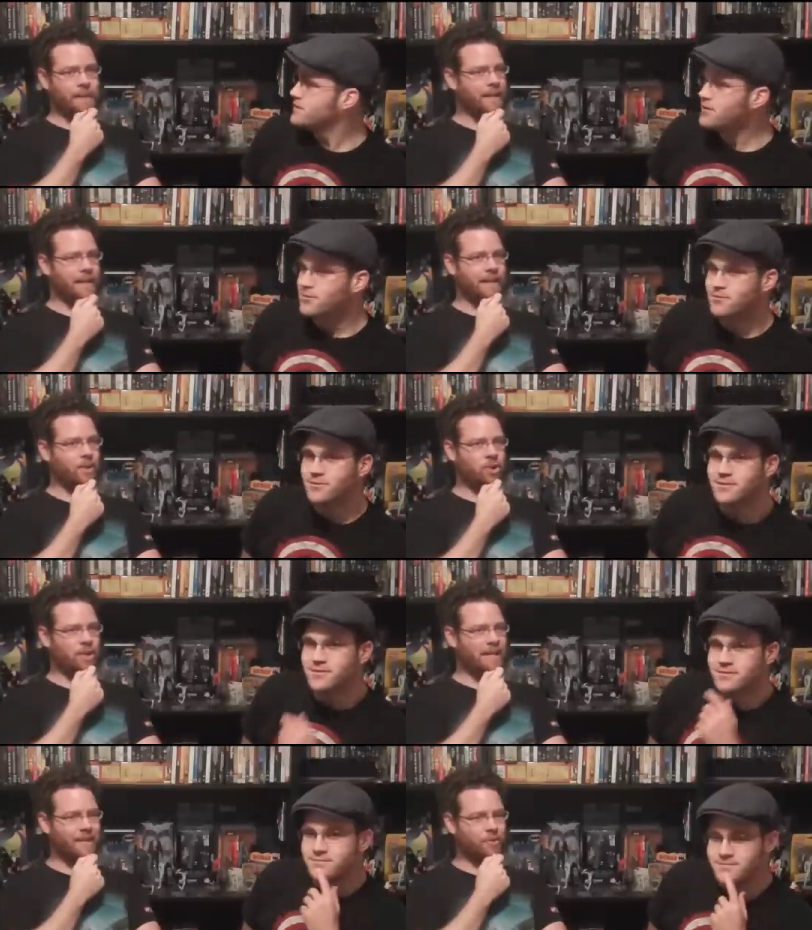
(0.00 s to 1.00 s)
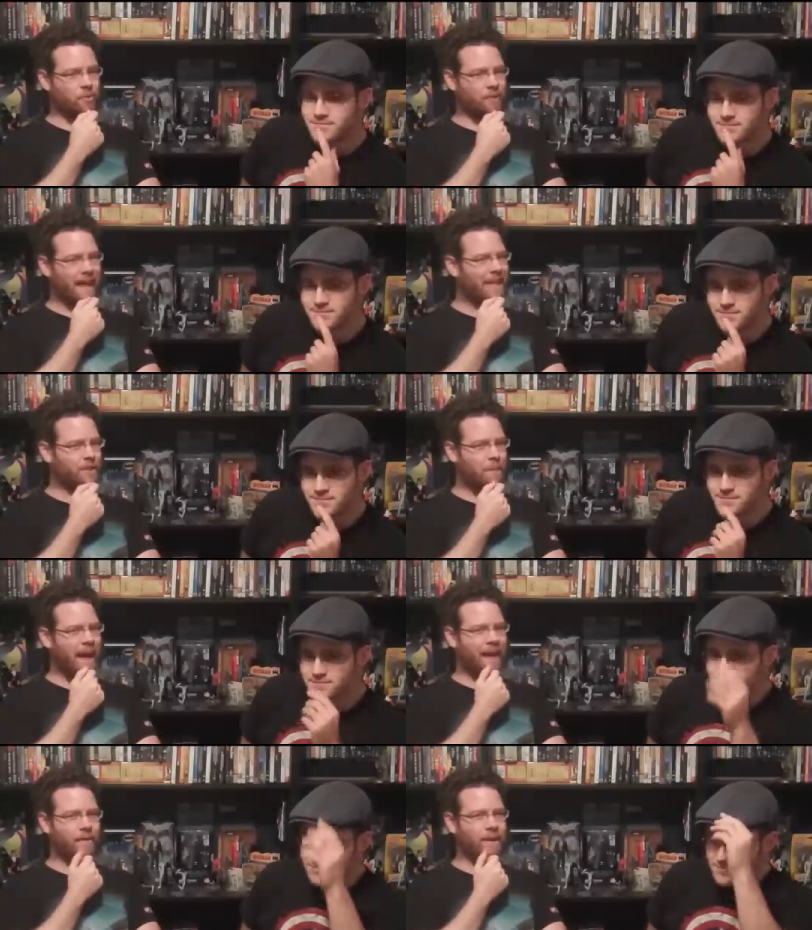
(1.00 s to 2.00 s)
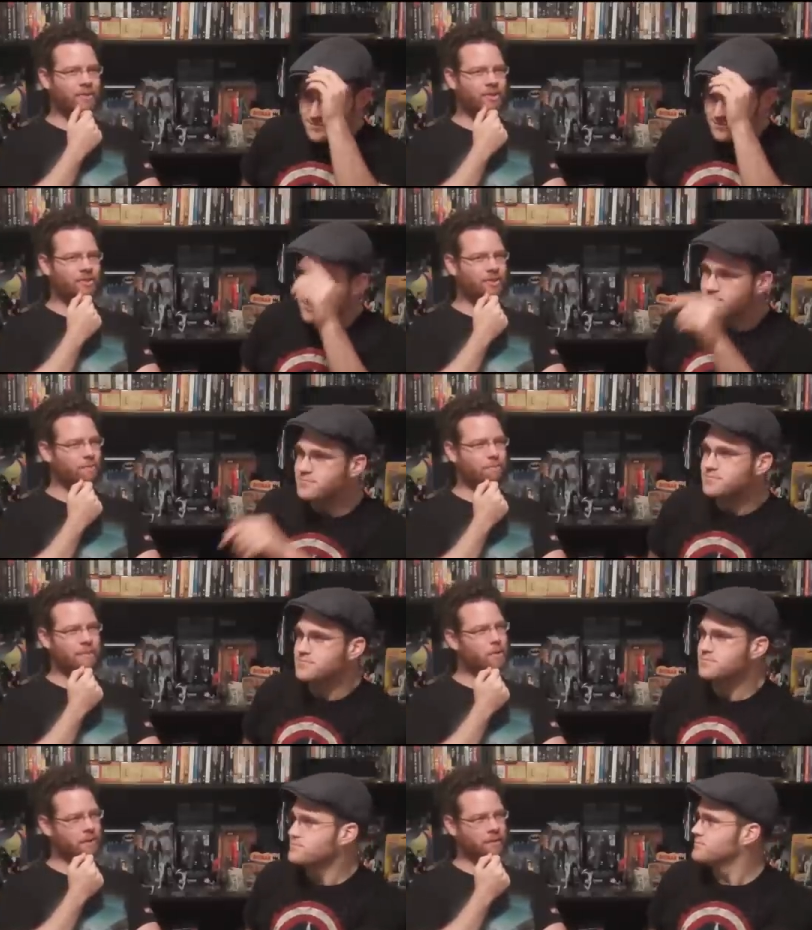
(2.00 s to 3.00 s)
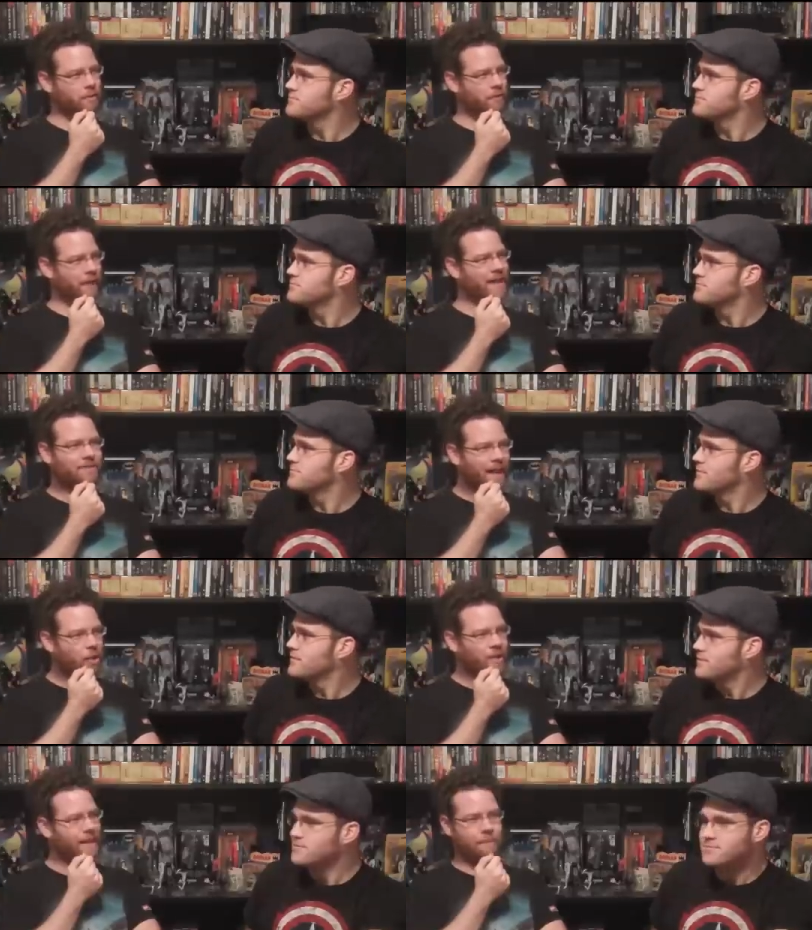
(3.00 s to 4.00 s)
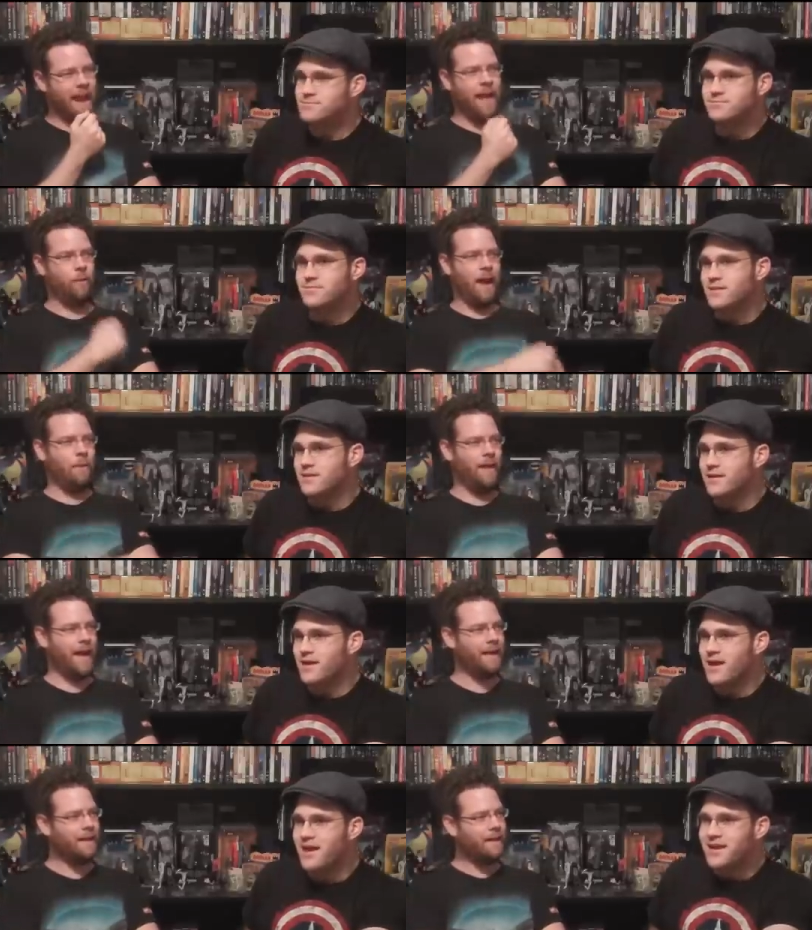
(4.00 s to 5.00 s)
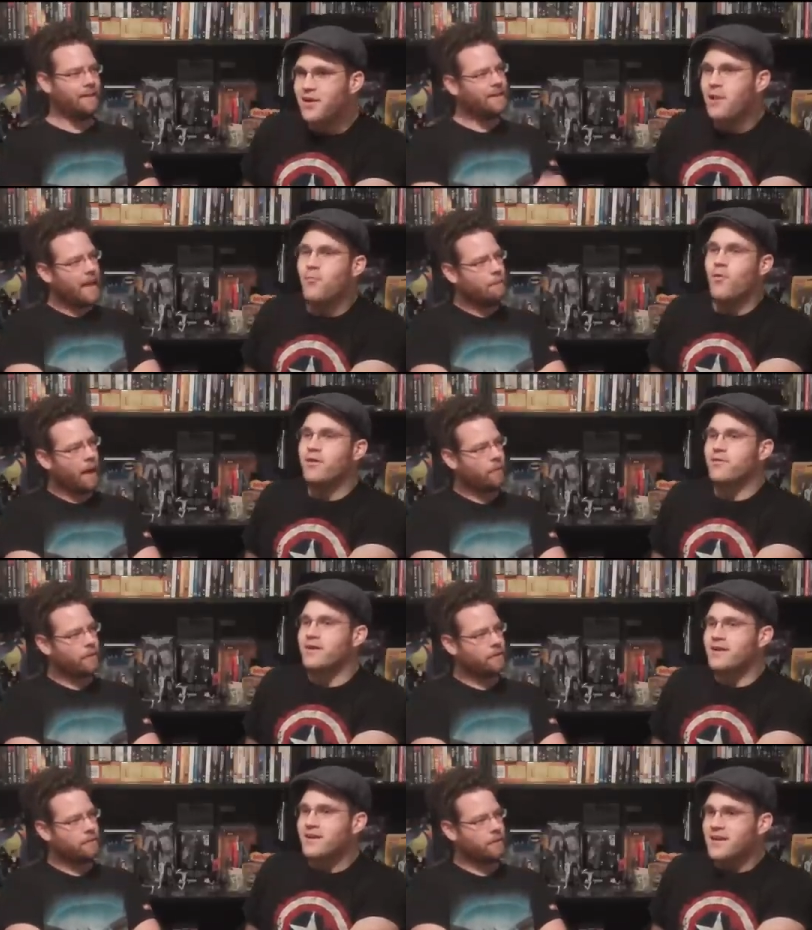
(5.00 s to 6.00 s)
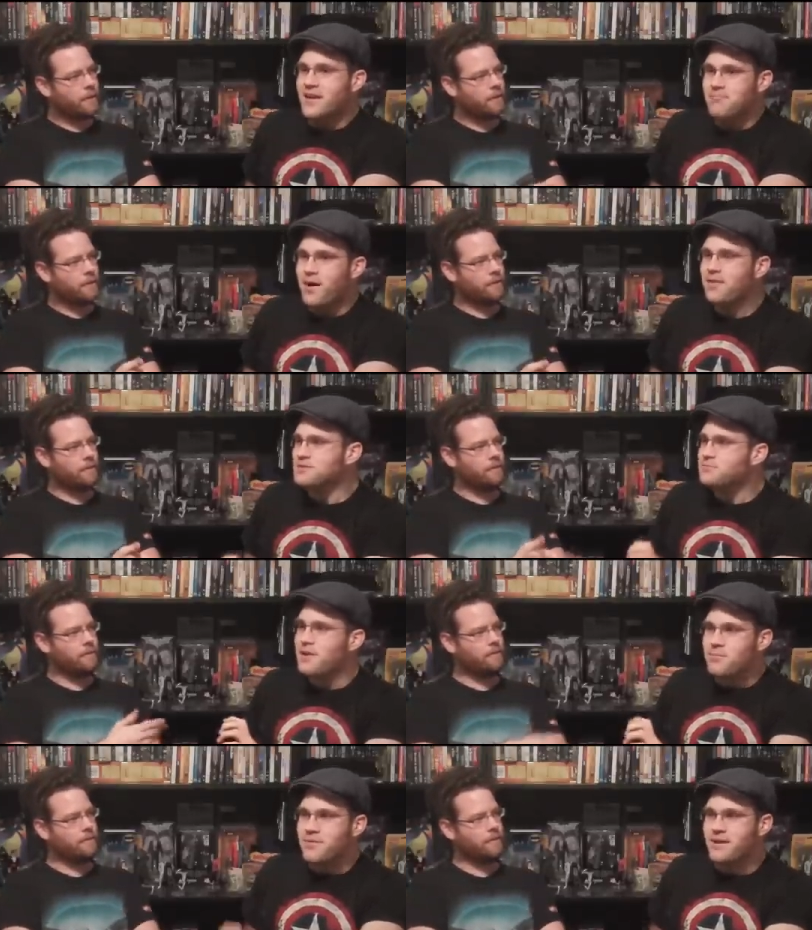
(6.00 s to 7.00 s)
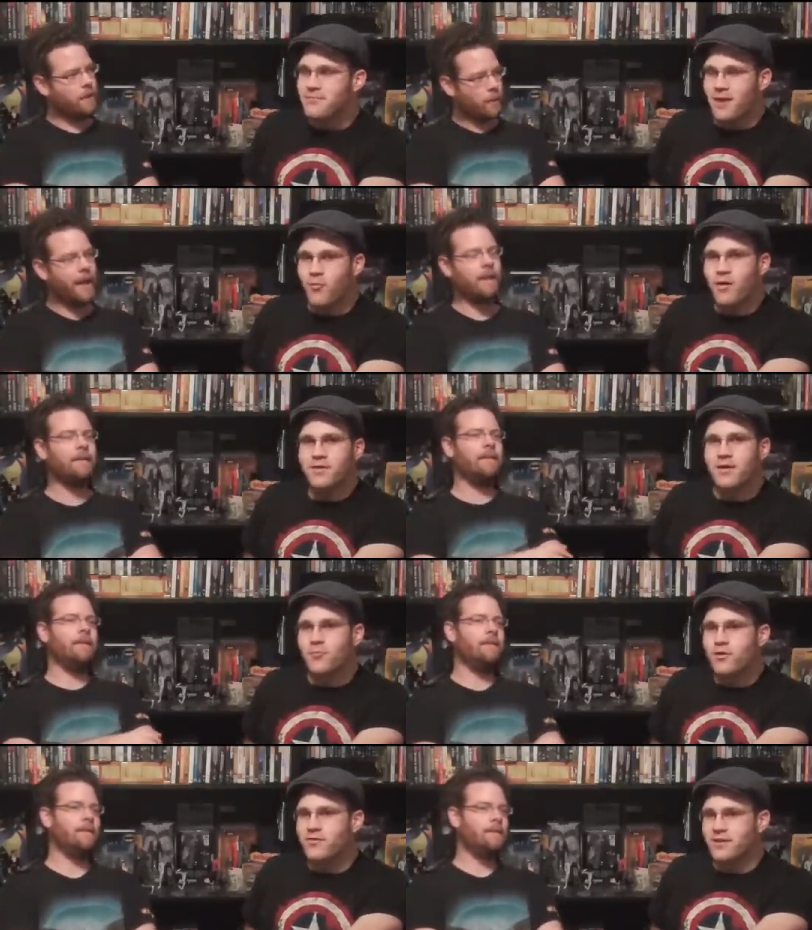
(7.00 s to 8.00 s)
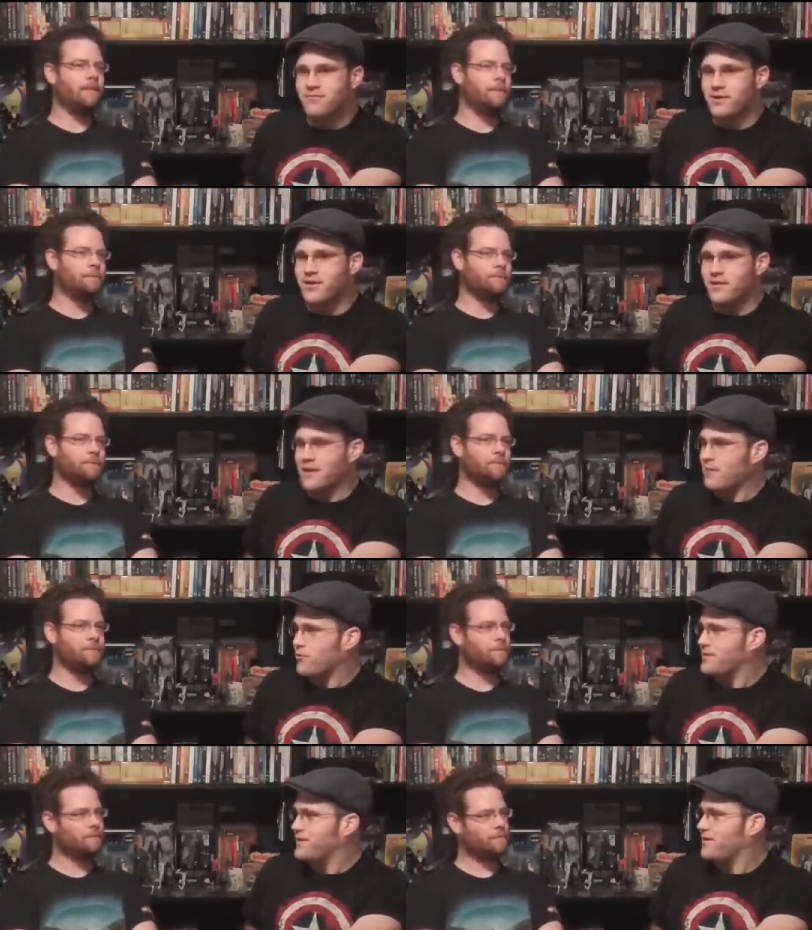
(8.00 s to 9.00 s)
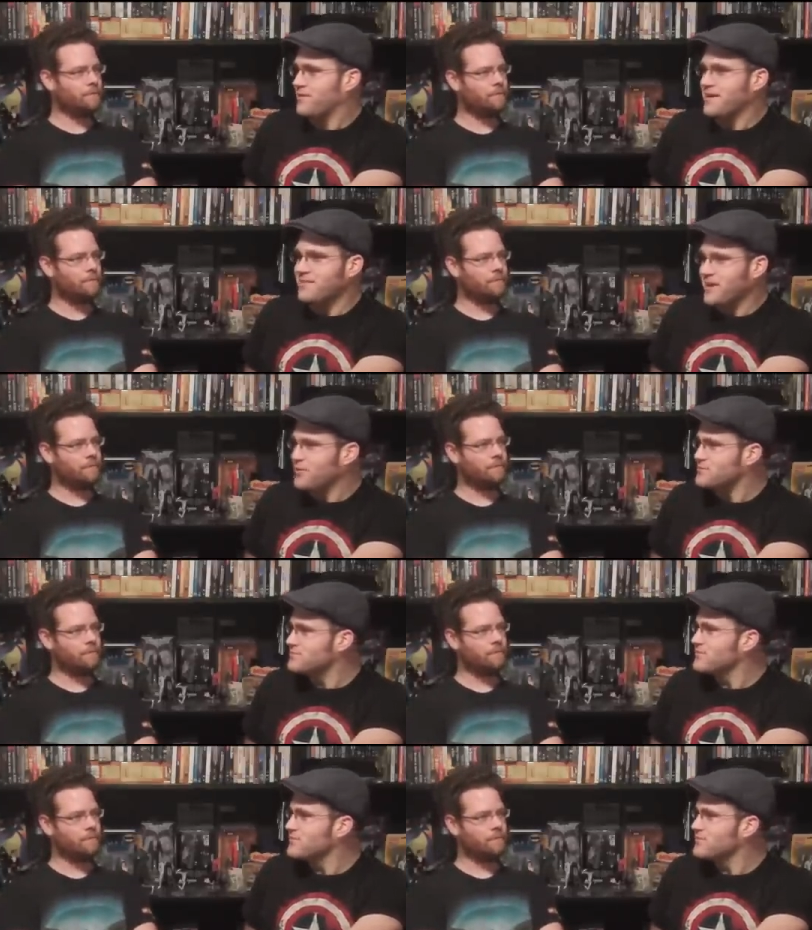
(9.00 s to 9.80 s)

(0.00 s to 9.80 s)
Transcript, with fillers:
Speaker 1: You know, she gets her legs back because it's a miracle, Vince. I couldn't get my head around that.
Speaker 2: And you know, I'm wondering. It bothers me a bit. Okay. I'm wondering if they're going to elaborate on that later.